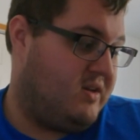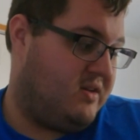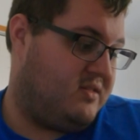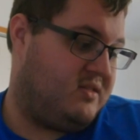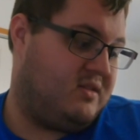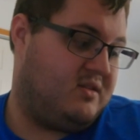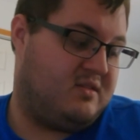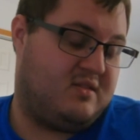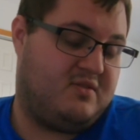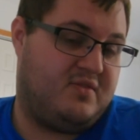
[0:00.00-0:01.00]
and
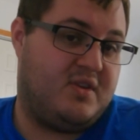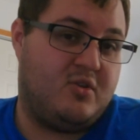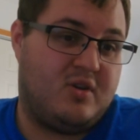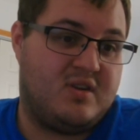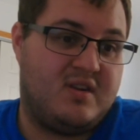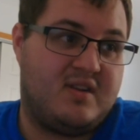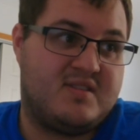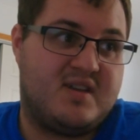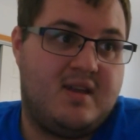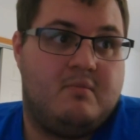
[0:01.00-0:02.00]
the video editing
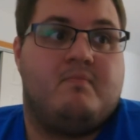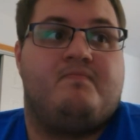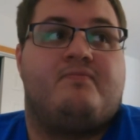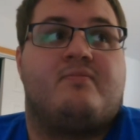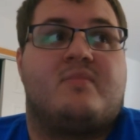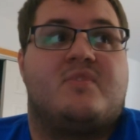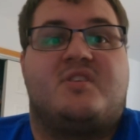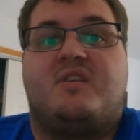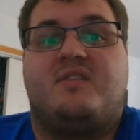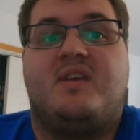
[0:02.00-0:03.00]
time,
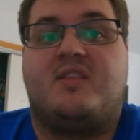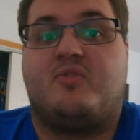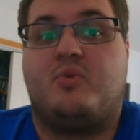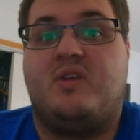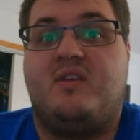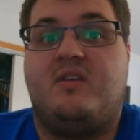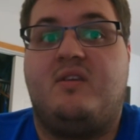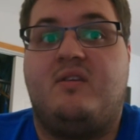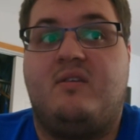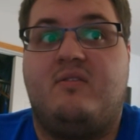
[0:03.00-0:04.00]
it's going to take
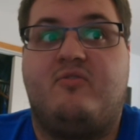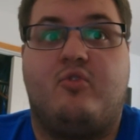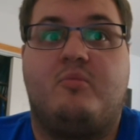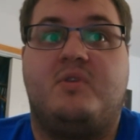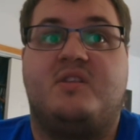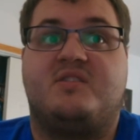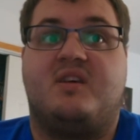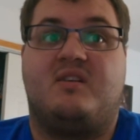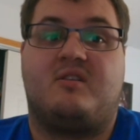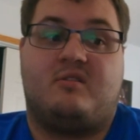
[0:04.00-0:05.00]
3-4 minutes
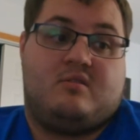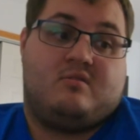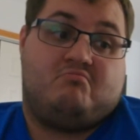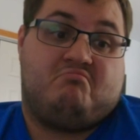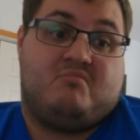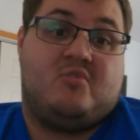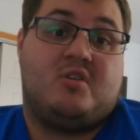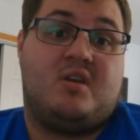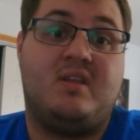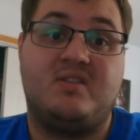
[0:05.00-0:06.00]
longer.
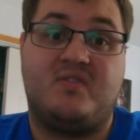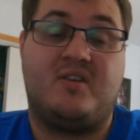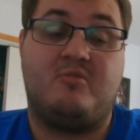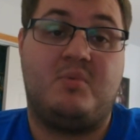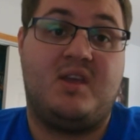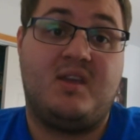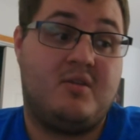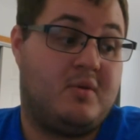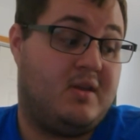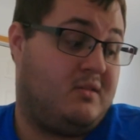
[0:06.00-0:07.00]
Okay, that's fine with me. I
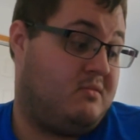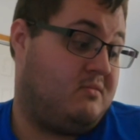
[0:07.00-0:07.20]
can wait.